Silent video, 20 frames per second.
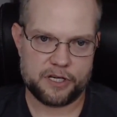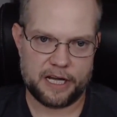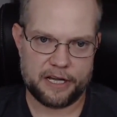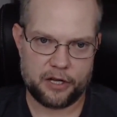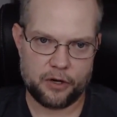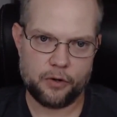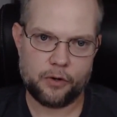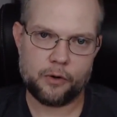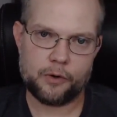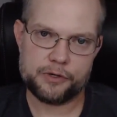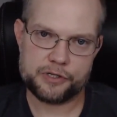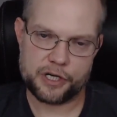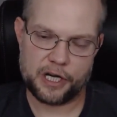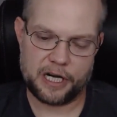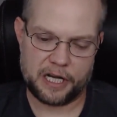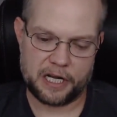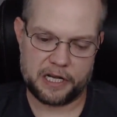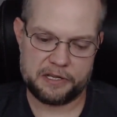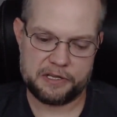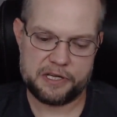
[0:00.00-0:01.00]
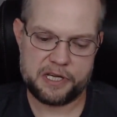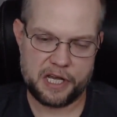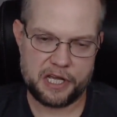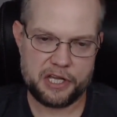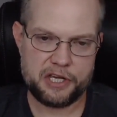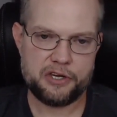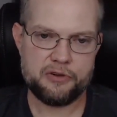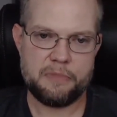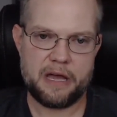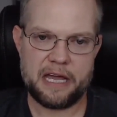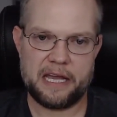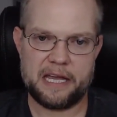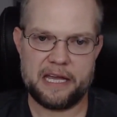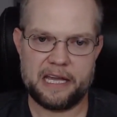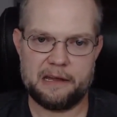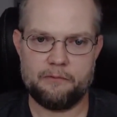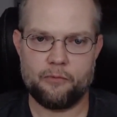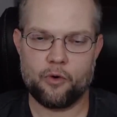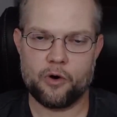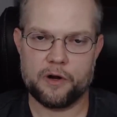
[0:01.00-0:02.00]
Like, Google is going to continue
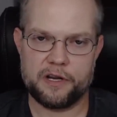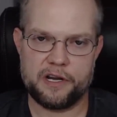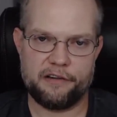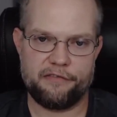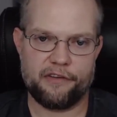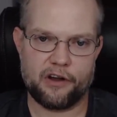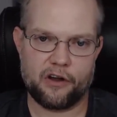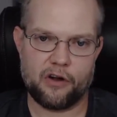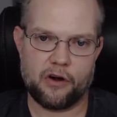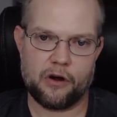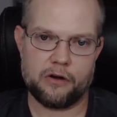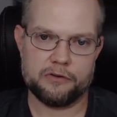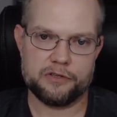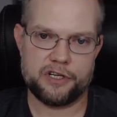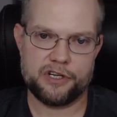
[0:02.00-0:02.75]
making it more difficult